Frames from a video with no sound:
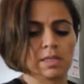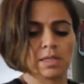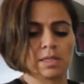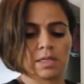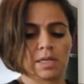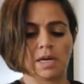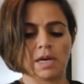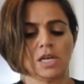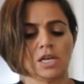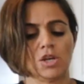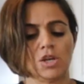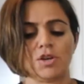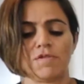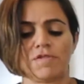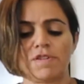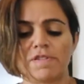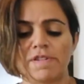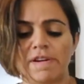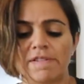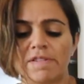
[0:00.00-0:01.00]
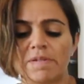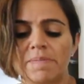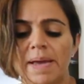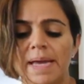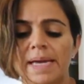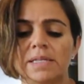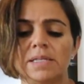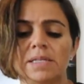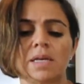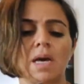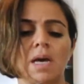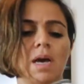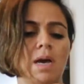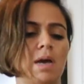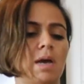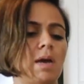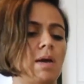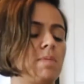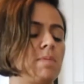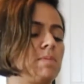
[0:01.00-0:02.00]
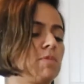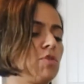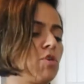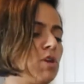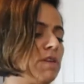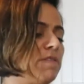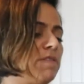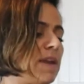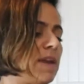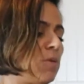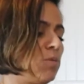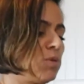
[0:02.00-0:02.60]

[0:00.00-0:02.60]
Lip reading: I don't know if you've ever made cauliflower